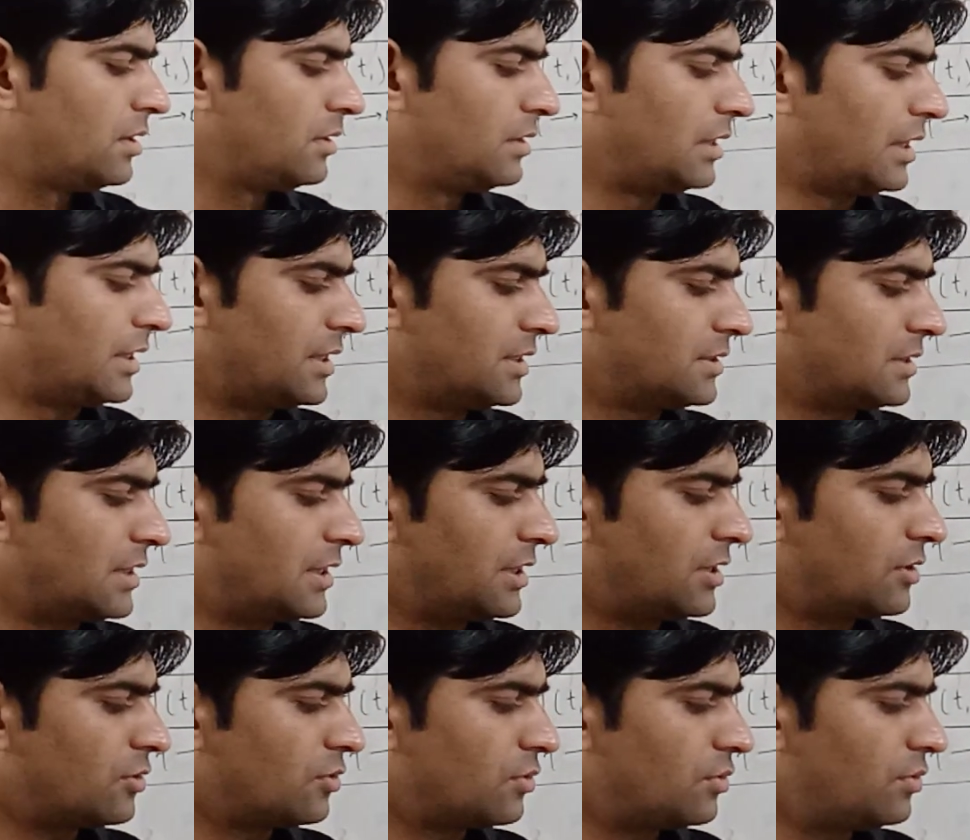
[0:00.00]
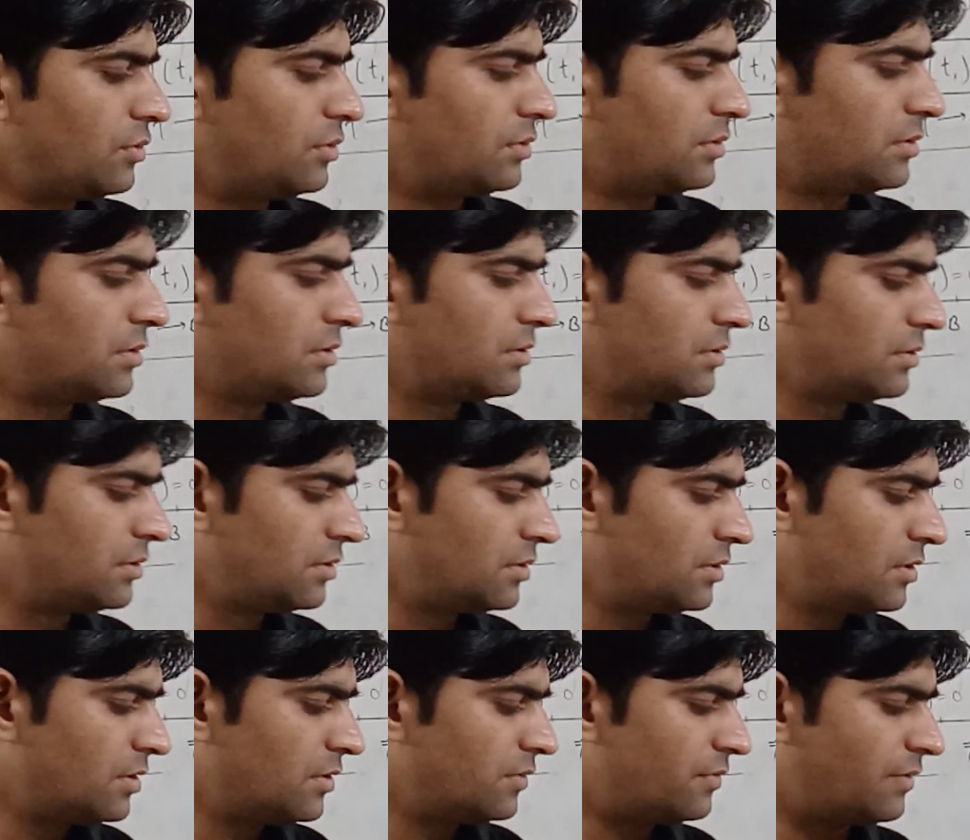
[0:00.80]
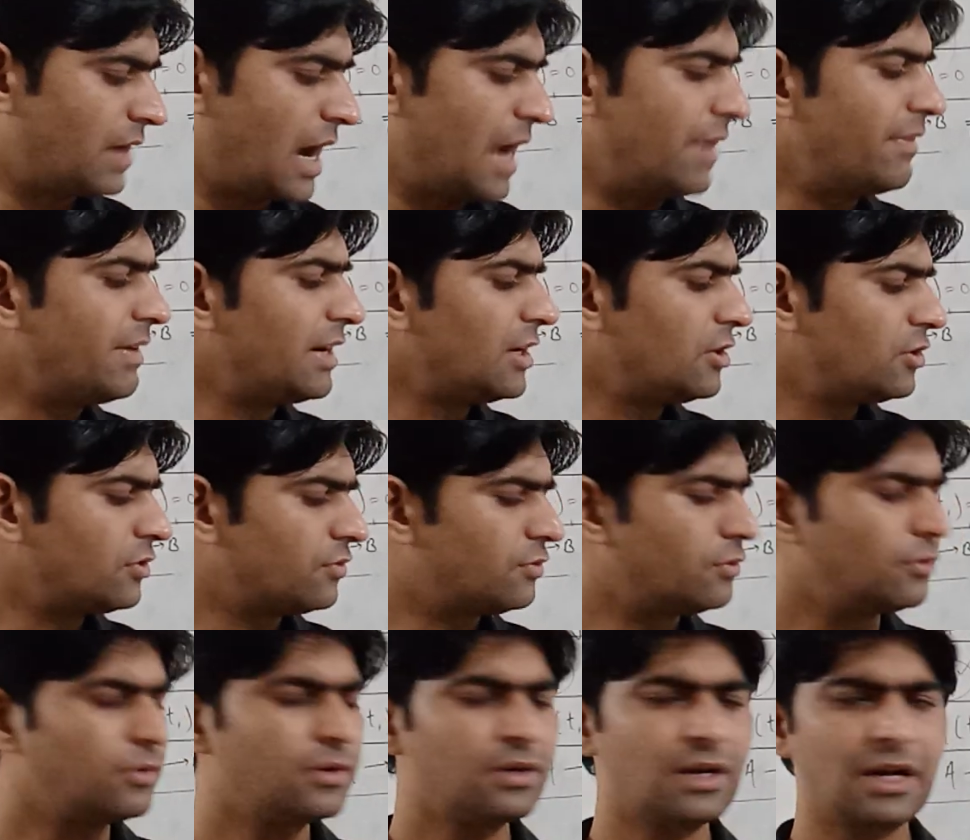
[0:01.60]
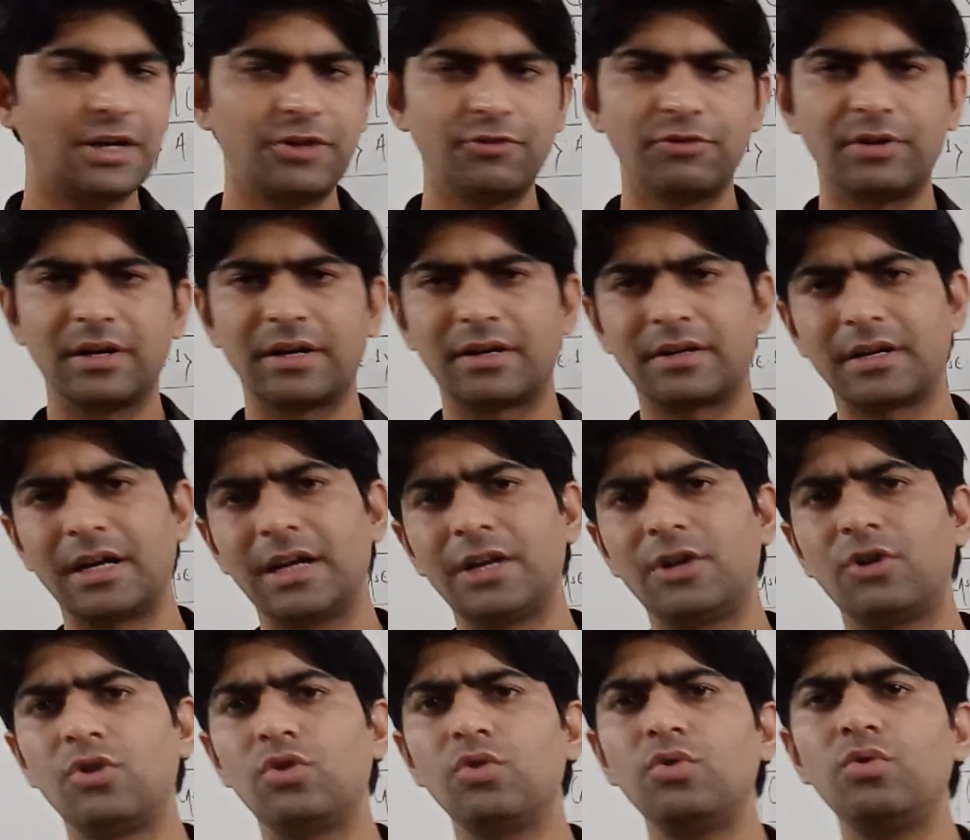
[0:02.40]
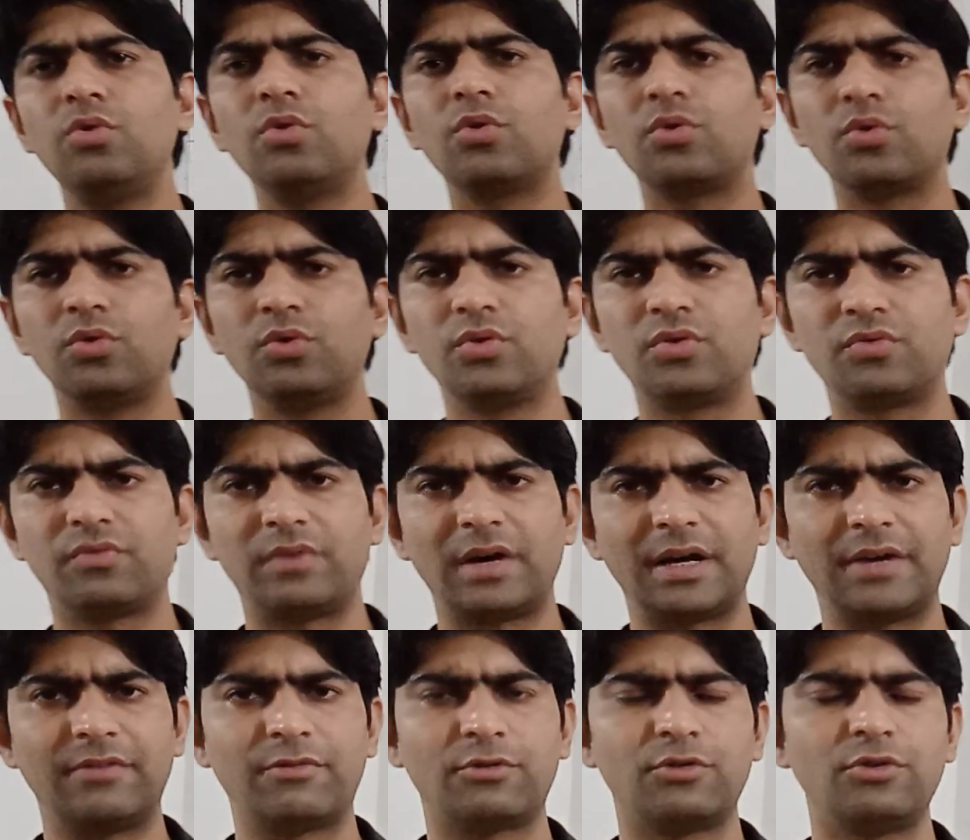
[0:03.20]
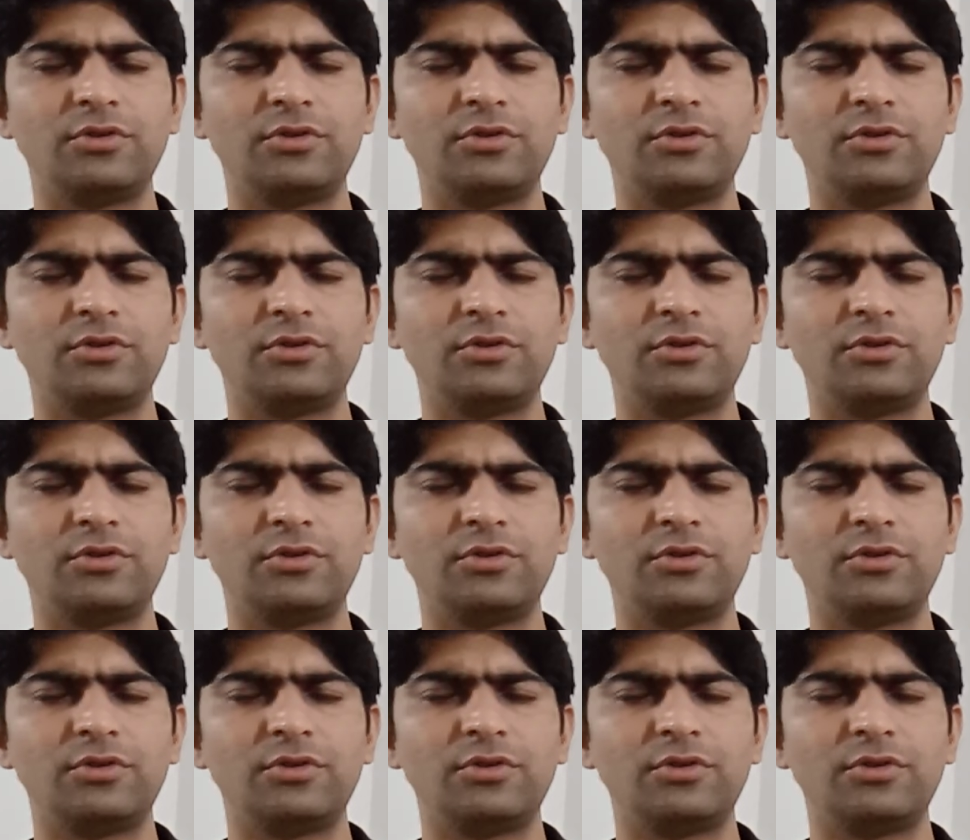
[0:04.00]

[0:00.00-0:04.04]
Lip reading: that is under root 5 into 4, and you can write 2 root 5.